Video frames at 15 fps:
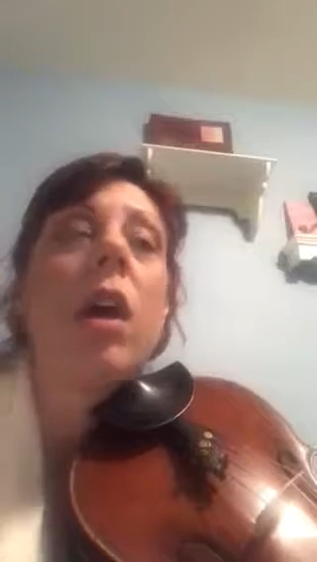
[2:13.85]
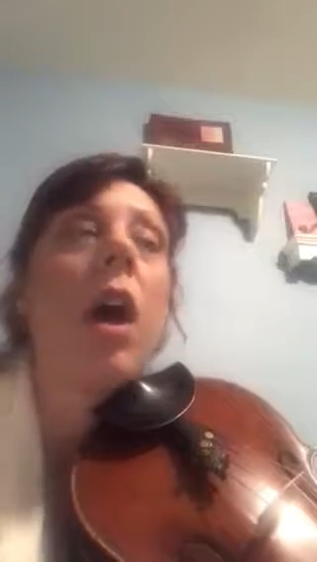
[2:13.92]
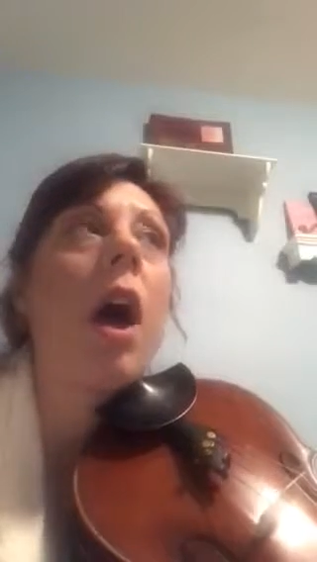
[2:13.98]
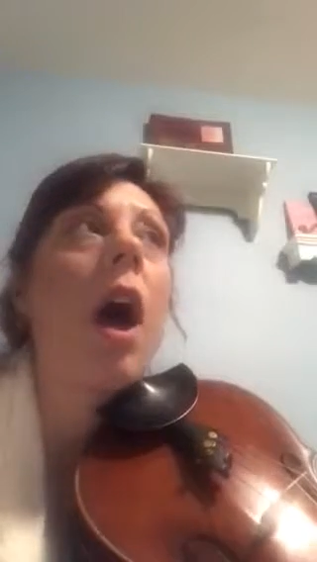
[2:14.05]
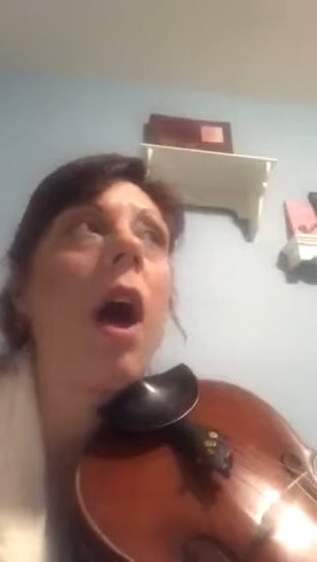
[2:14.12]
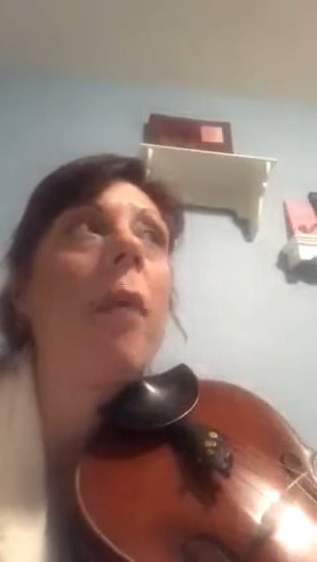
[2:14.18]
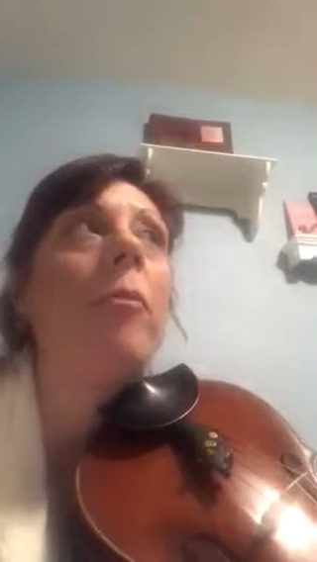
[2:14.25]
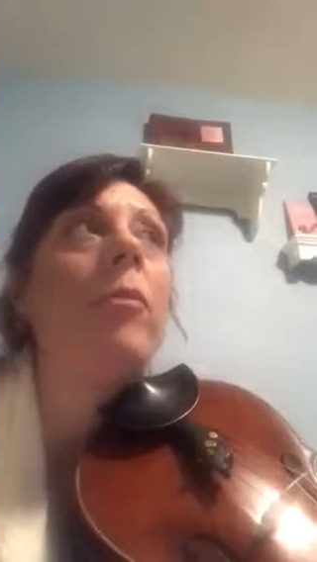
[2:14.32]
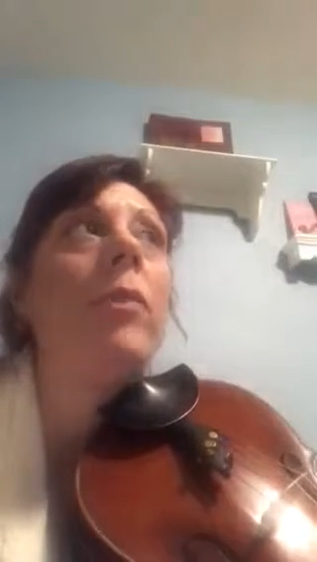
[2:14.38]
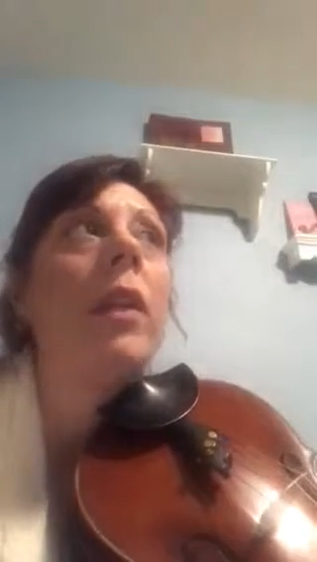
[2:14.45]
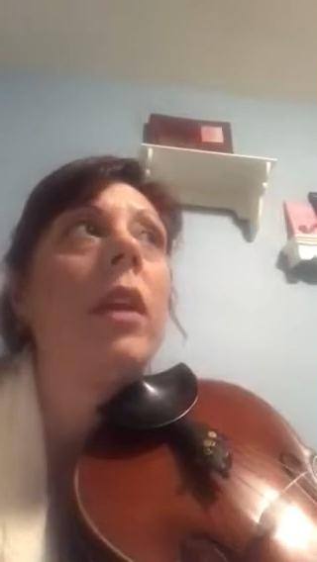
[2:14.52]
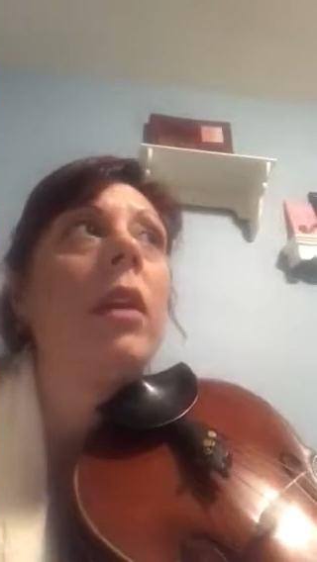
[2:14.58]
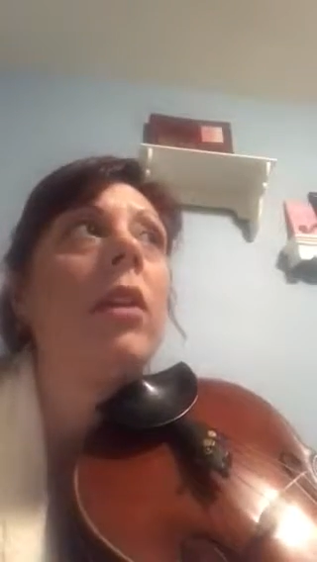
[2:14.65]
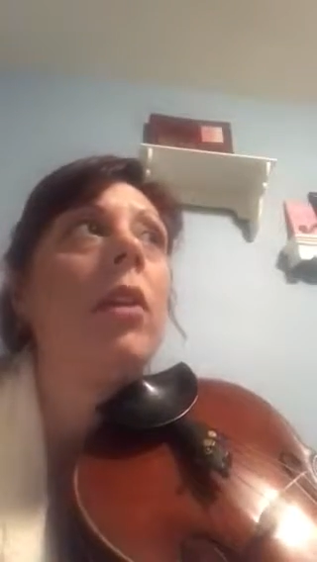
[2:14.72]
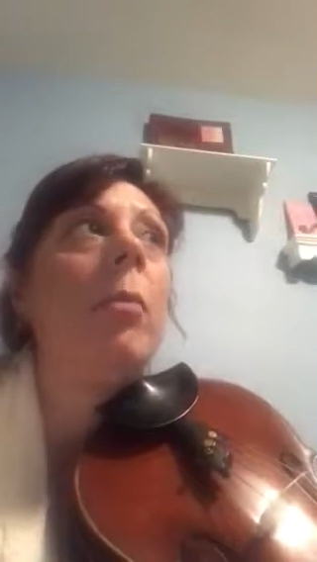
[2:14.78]

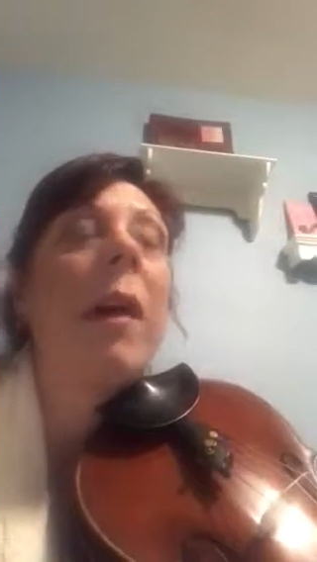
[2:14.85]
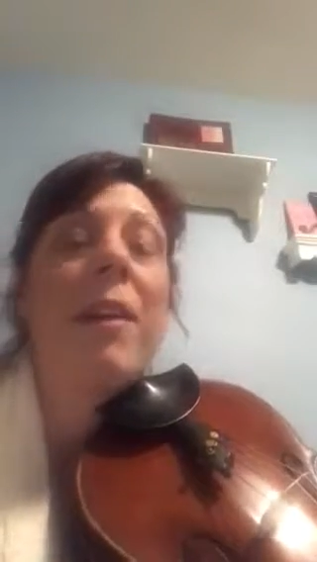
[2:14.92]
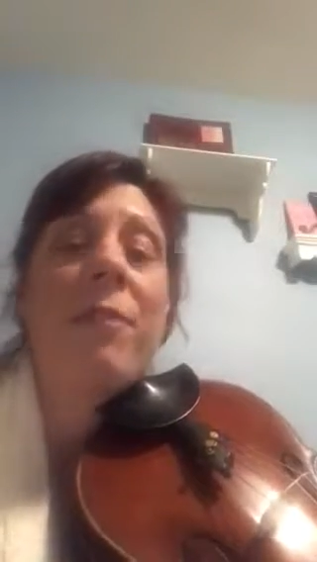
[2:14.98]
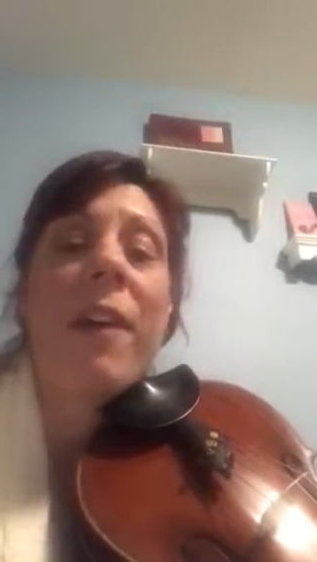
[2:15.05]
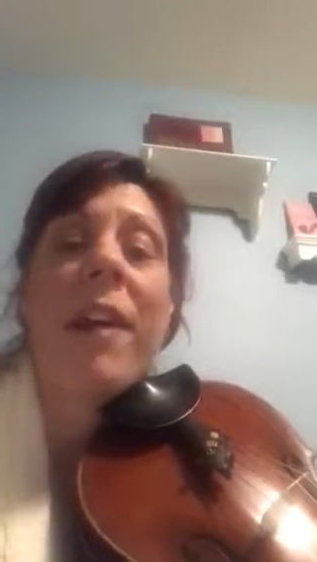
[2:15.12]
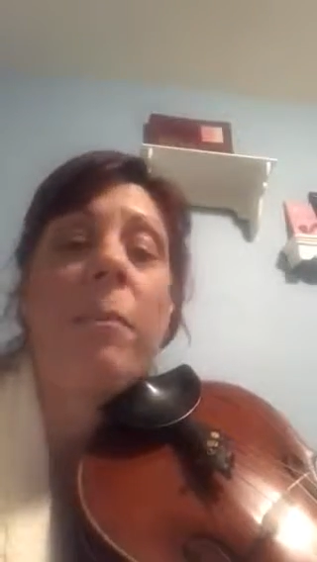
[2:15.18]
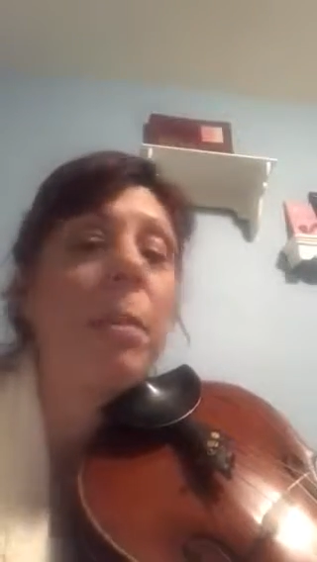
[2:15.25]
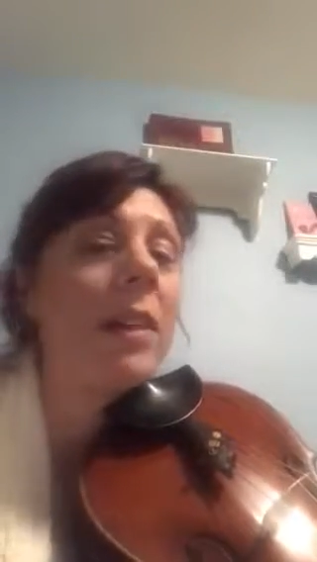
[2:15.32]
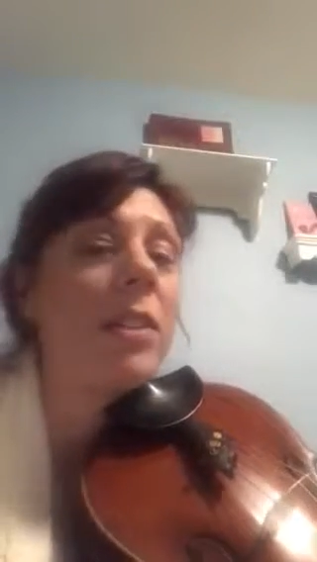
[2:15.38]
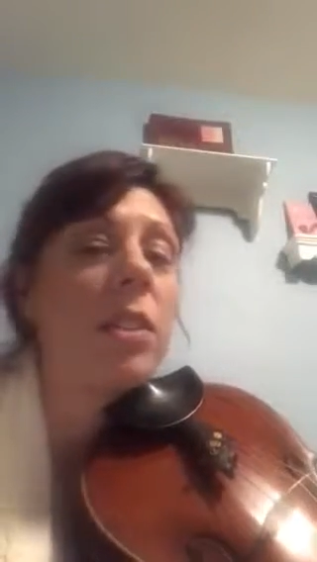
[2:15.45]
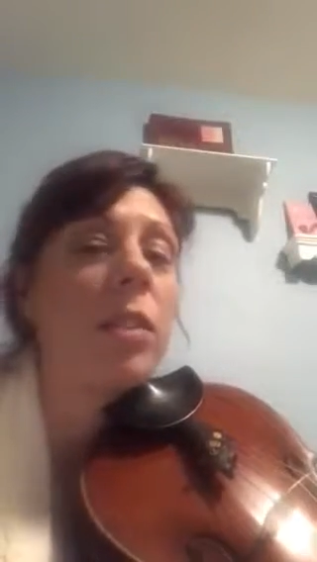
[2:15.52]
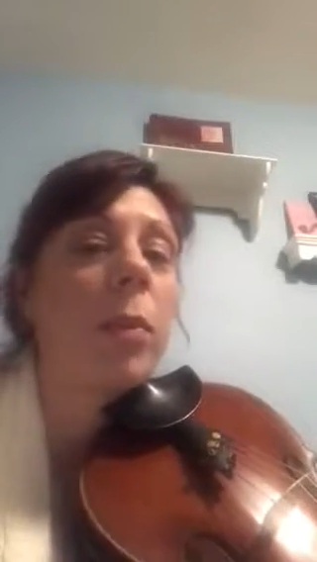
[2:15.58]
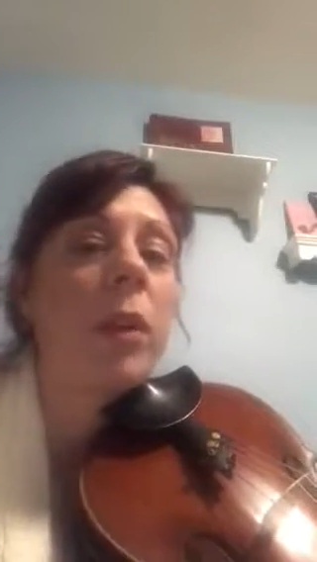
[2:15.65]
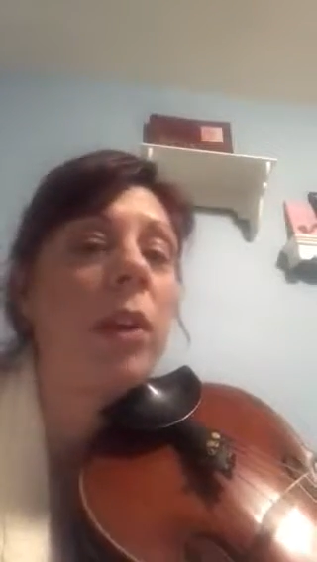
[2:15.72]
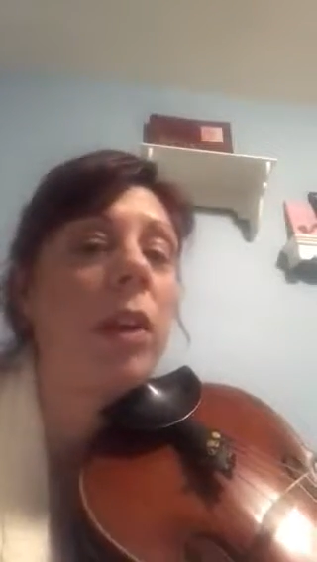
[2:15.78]
you might find
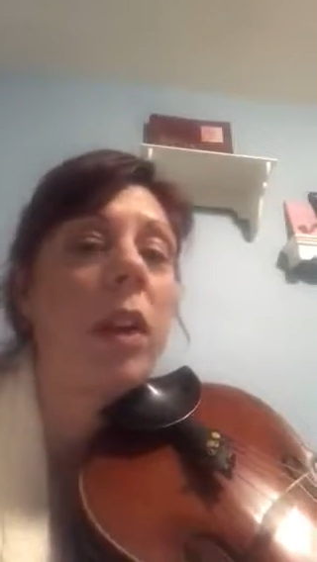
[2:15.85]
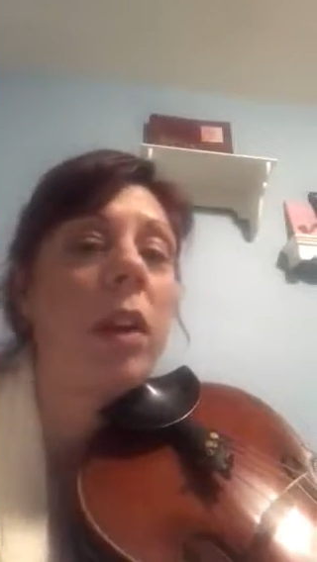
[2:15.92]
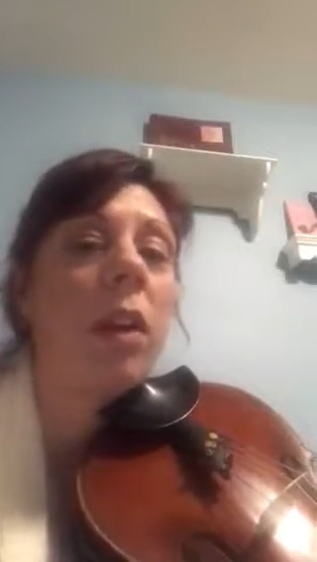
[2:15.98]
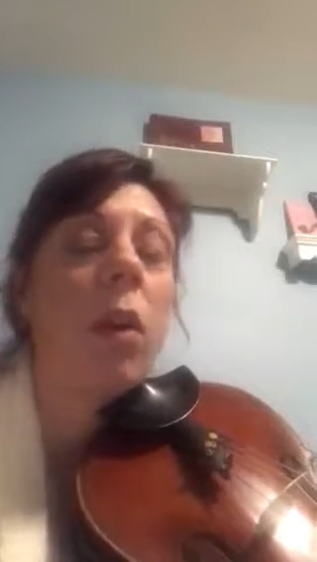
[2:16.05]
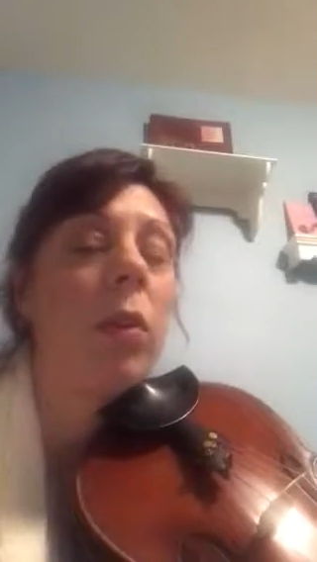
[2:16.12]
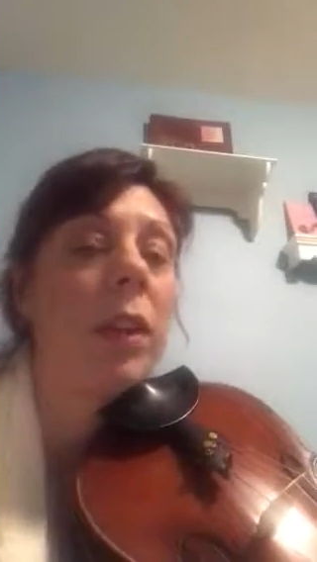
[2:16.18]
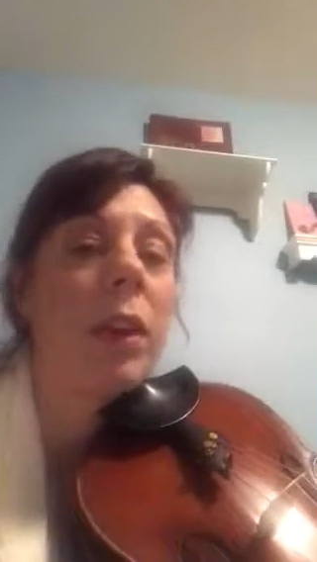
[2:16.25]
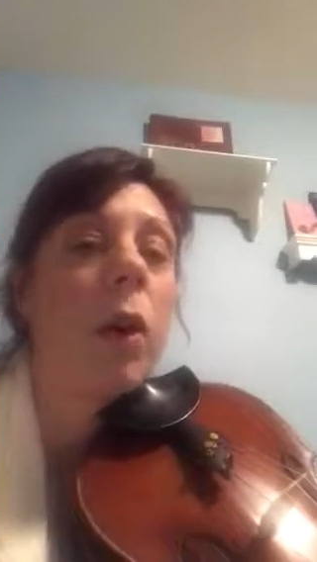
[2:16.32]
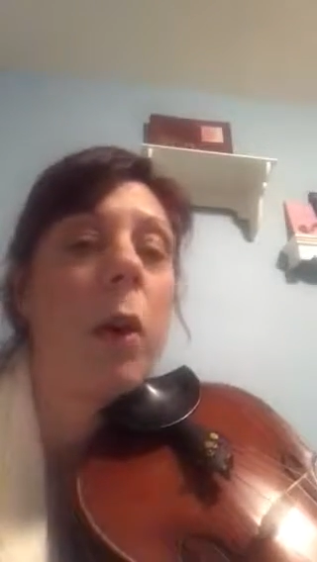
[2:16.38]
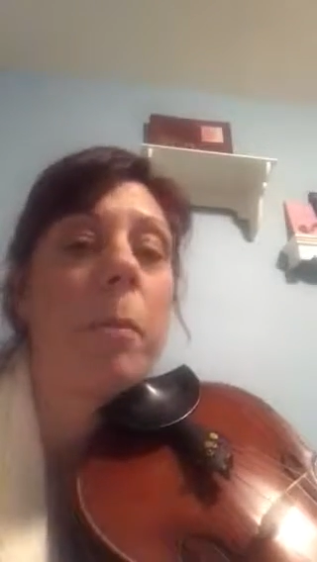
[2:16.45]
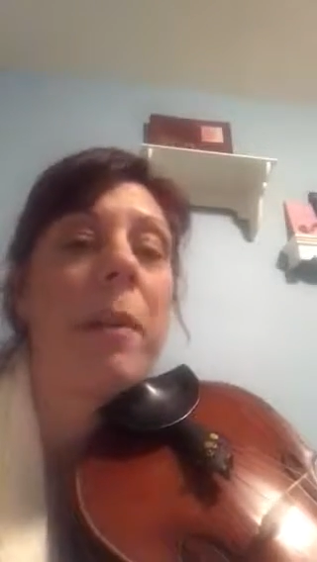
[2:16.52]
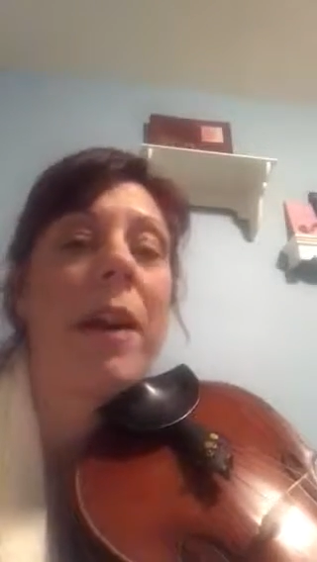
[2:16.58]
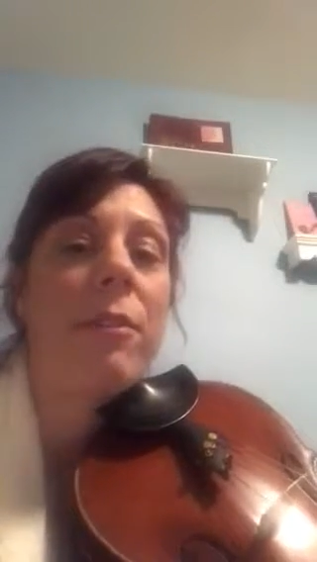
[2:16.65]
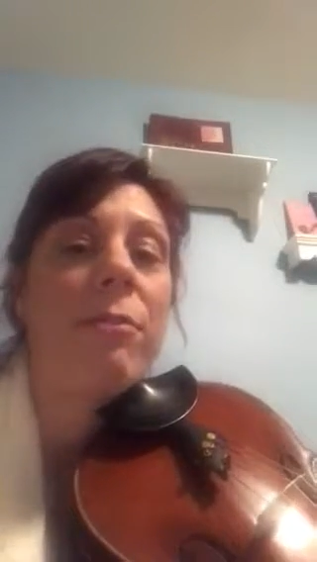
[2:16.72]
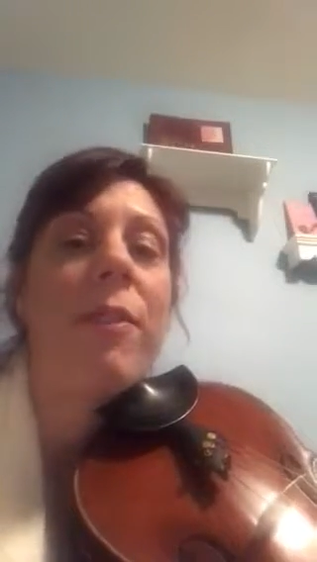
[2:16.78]
places where you can only go
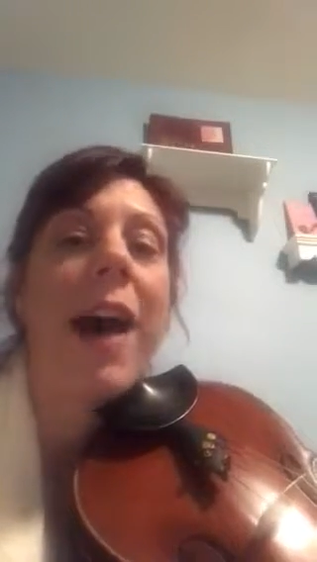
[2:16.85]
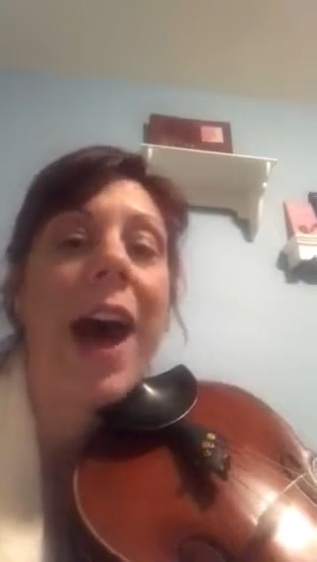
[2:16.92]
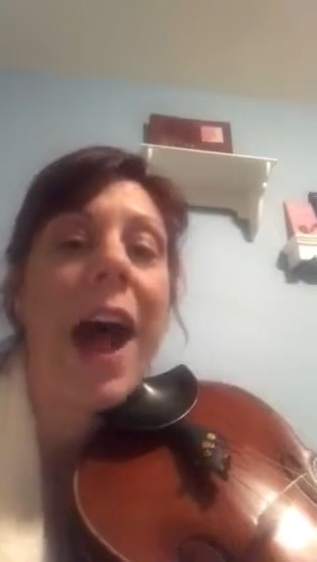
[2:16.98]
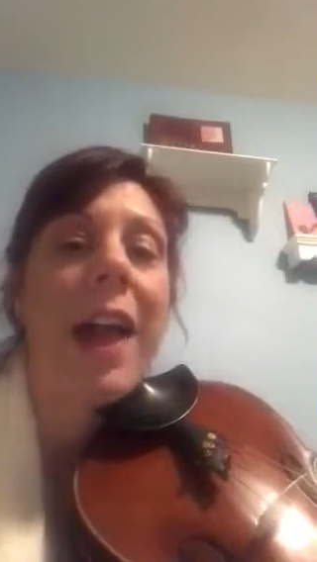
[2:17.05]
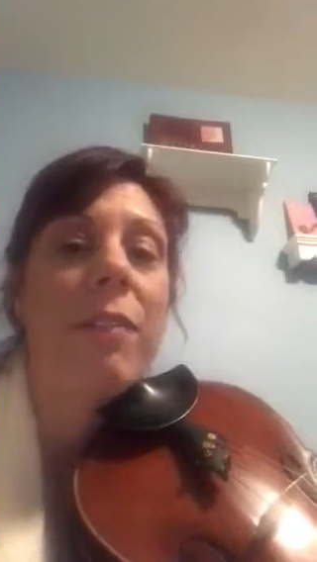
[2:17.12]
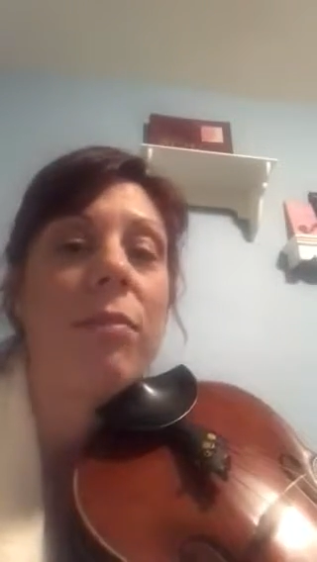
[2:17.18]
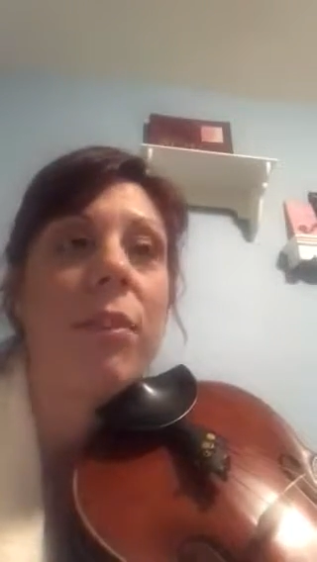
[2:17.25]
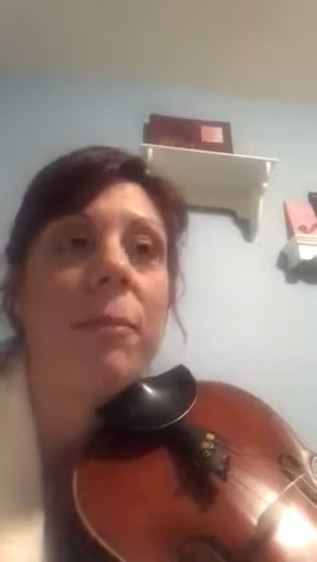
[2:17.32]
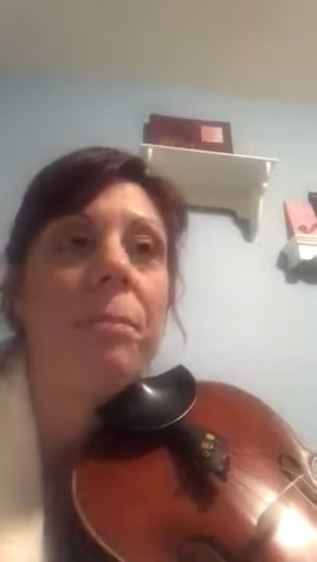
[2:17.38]
up by 5.